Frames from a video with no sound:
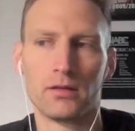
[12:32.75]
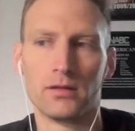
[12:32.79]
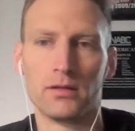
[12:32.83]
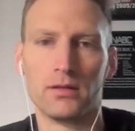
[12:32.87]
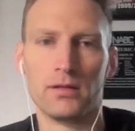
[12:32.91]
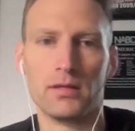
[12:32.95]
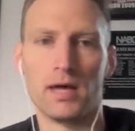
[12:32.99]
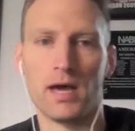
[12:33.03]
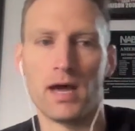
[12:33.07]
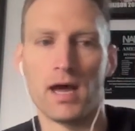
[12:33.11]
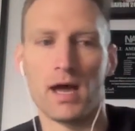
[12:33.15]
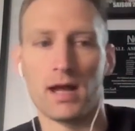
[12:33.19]

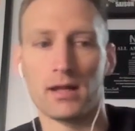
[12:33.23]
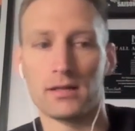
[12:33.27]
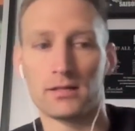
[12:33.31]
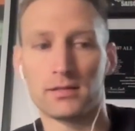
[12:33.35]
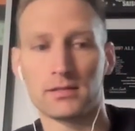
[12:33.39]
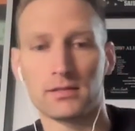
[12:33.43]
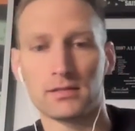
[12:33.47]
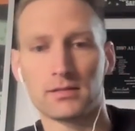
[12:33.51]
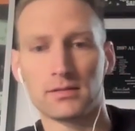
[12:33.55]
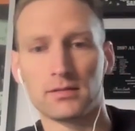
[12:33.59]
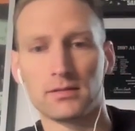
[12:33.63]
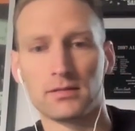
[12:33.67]

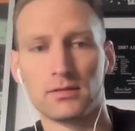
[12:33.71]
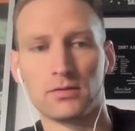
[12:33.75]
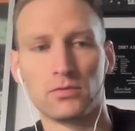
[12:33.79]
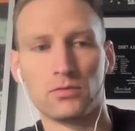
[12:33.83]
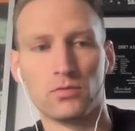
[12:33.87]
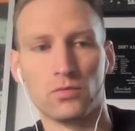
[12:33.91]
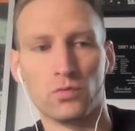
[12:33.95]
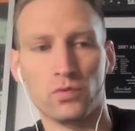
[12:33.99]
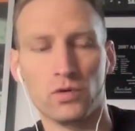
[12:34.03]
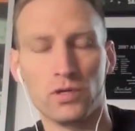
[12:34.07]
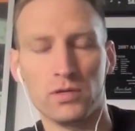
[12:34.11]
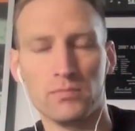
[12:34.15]
that
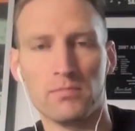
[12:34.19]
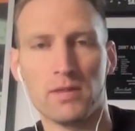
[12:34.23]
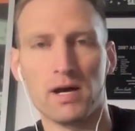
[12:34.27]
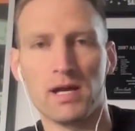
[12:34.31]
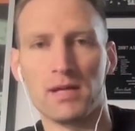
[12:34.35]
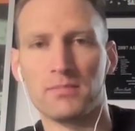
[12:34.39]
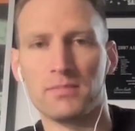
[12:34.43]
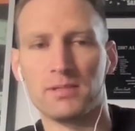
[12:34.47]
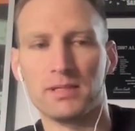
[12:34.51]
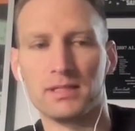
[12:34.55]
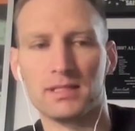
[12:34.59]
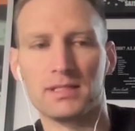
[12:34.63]
we
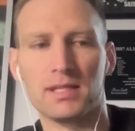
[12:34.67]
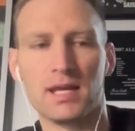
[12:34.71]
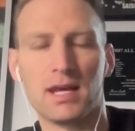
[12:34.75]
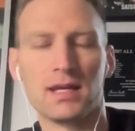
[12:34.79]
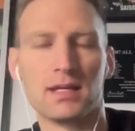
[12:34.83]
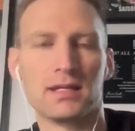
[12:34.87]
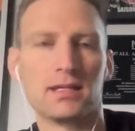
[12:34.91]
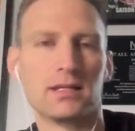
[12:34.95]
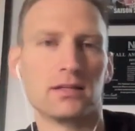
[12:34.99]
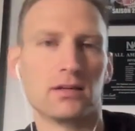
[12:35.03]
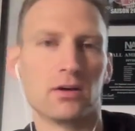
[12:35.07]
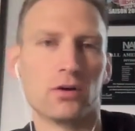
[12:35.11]
might be
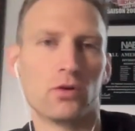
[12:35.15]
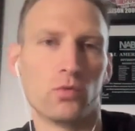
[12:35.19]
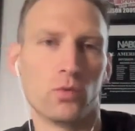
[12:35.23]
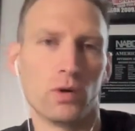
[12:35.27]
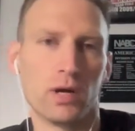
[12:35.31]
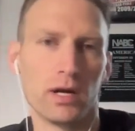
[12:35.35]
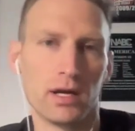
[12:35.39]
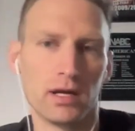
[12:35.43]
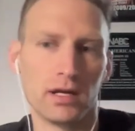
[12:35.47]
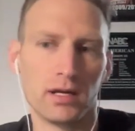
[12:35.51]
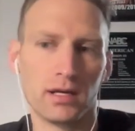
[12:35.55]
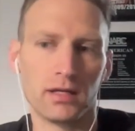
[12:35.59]
taking
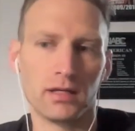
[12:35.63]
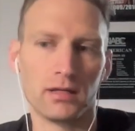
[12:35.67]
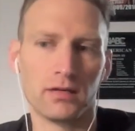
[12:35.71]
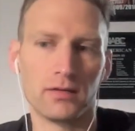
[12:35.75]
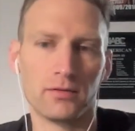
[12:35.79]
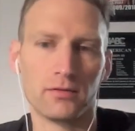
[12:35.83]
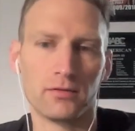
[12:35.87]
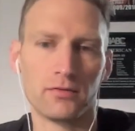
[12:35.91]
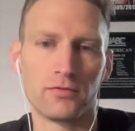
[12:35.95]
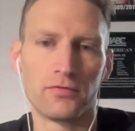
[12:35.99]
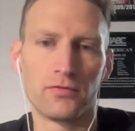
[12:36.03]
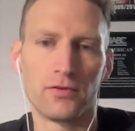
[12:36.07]
away
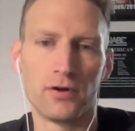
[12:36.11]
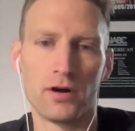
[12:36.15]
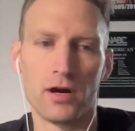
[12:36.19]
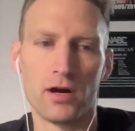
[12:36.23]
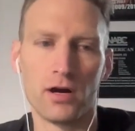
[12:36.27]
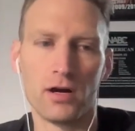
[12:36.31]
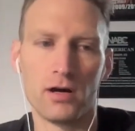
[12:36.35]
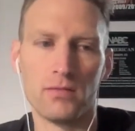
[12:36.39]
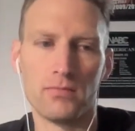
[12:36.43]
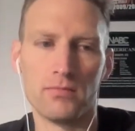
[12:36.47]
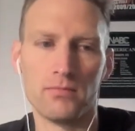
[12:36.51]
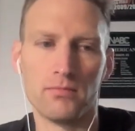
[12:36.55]

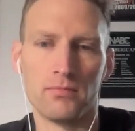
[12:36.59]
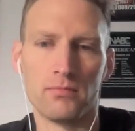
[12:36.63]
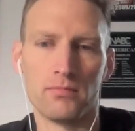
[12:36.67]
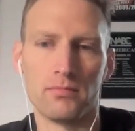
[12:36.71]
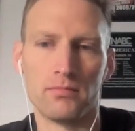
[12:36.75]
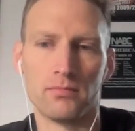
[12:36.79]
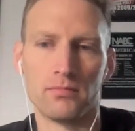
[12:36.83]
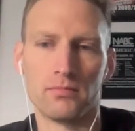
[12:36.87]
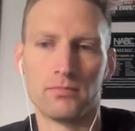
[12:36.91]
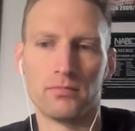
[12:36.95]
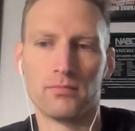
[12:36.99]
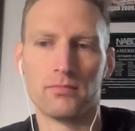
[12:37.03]
from